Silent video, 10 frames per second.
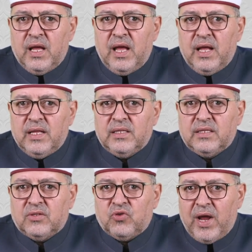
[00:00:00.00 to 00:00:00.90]
and
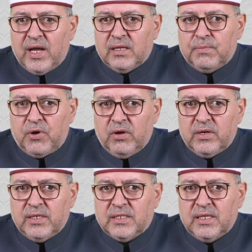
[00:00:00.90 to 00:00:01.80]
track
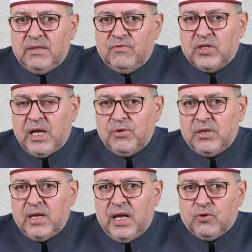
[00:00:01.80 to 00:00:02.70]
progress in
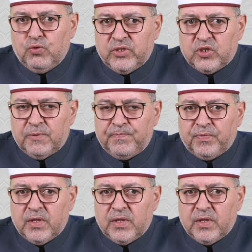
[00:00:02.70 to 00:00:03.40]
vocabulary acquisition.